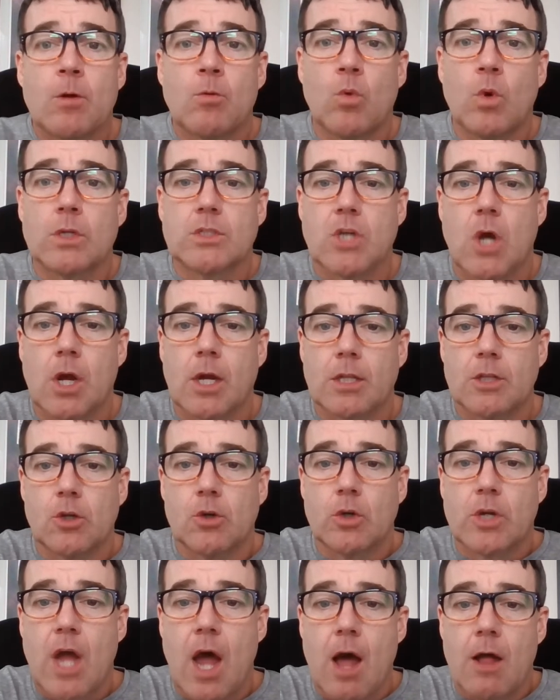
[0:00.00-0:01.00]
want to talk a
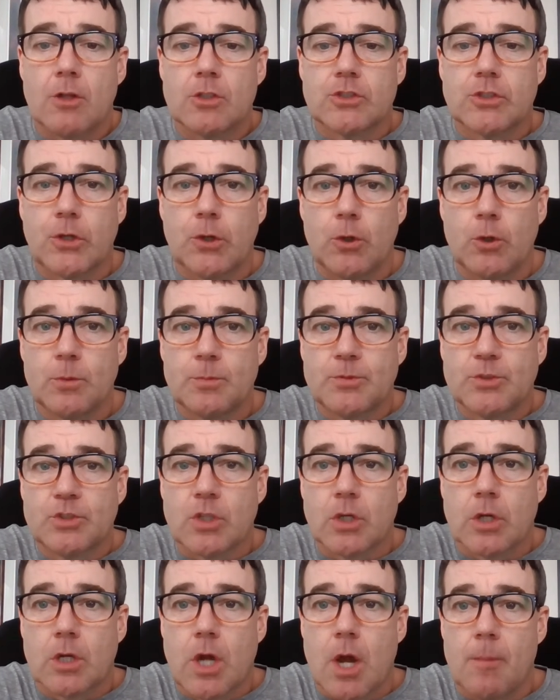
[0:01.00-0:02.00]
little college
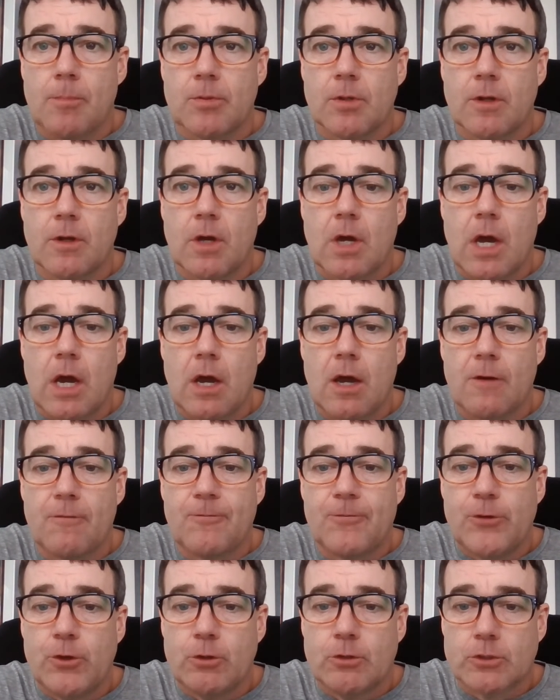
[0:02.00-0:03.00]
hoops, a couple of
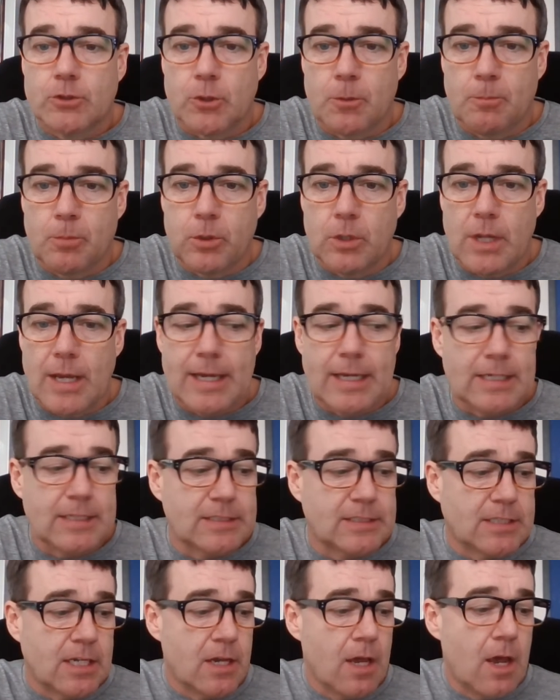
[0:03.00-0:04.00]
future
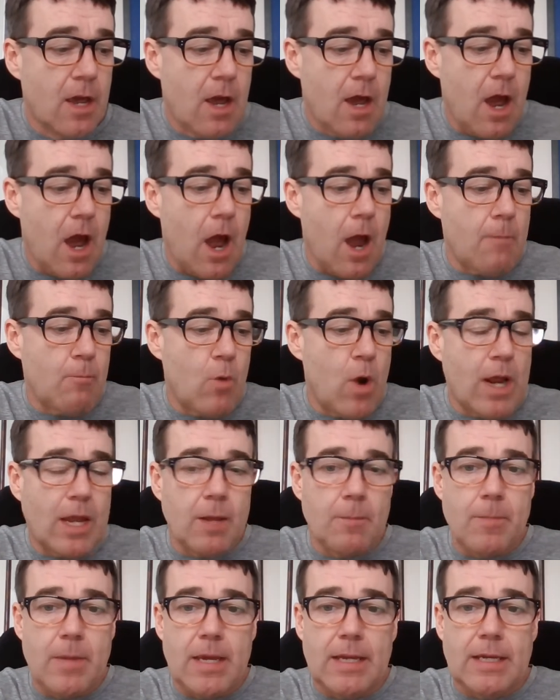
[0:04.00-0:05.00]
plays I'm
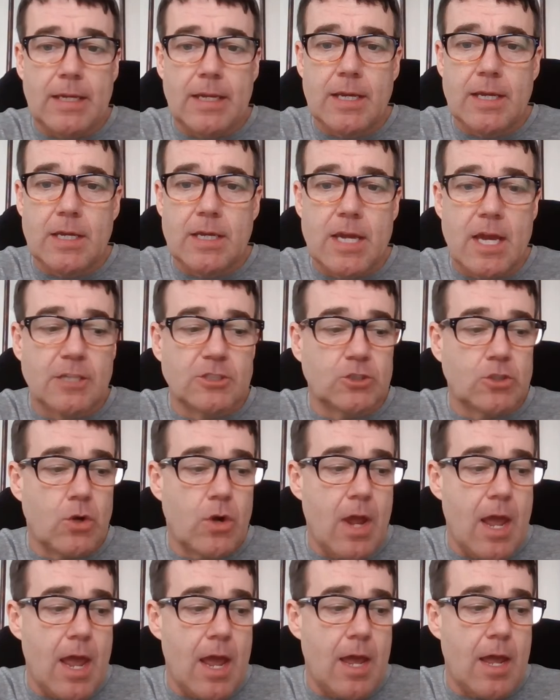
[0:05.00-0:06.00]
recommending.
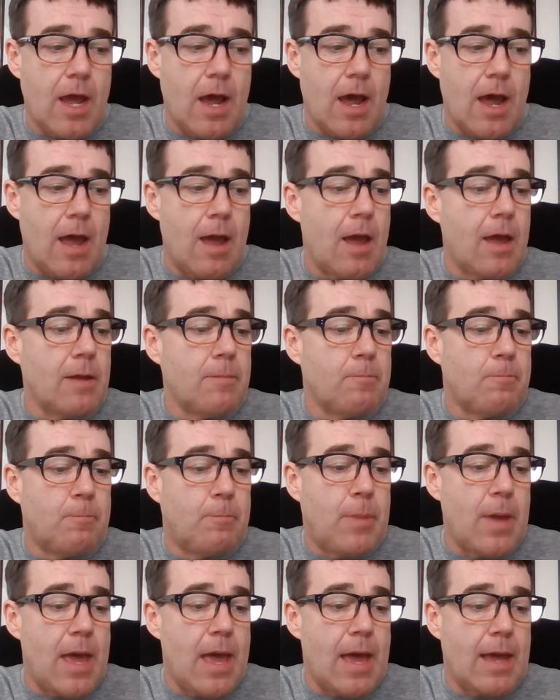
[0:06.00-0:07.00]
Yesterday, I
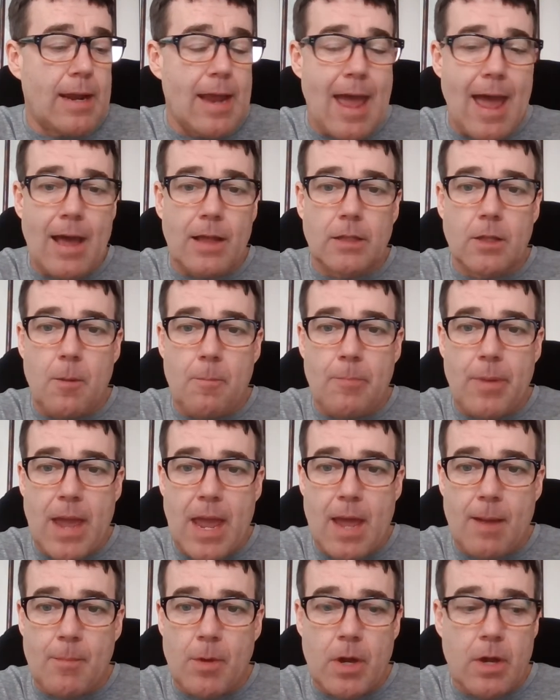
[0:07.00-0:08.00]
bet
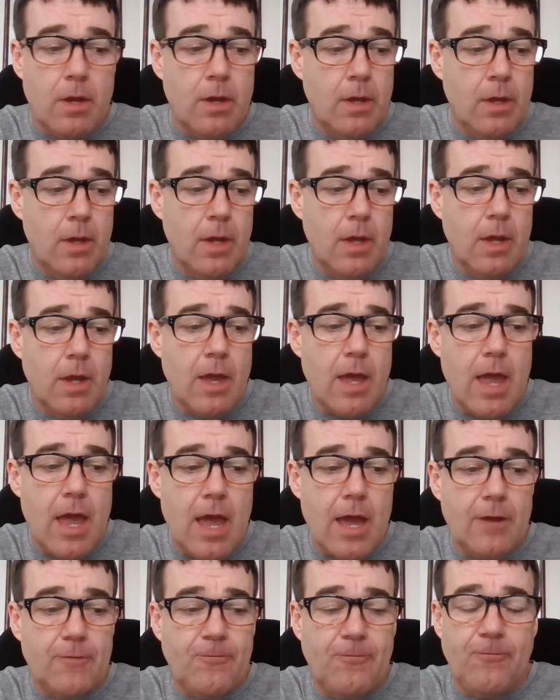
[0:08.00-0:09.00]
Alabama
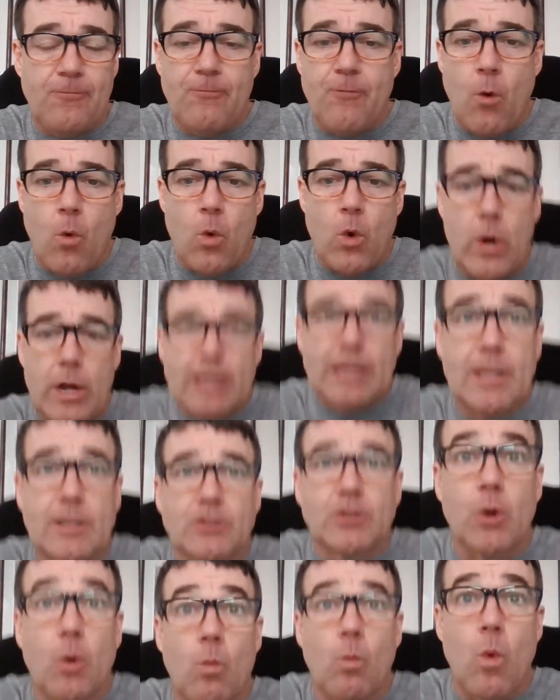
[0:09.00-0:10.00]
at 40
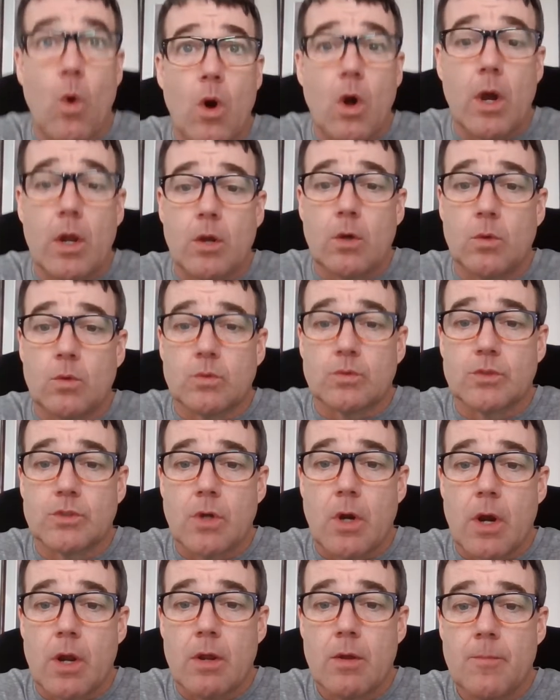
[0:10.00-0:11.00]
to 1. Oh,
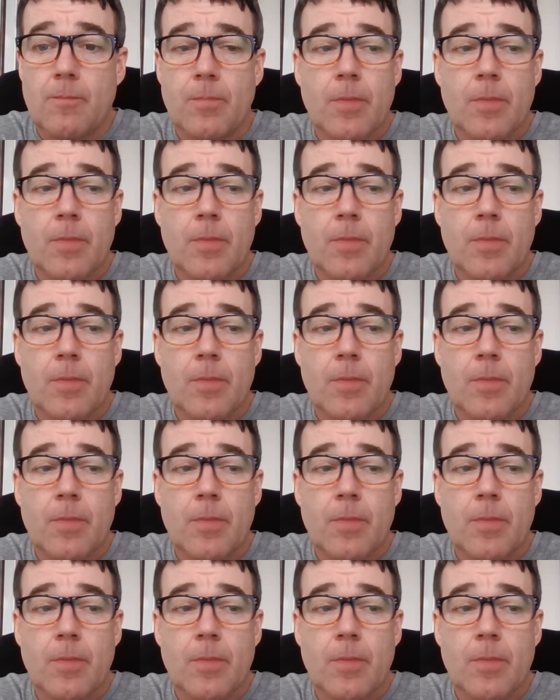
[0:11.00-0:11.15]
sorry.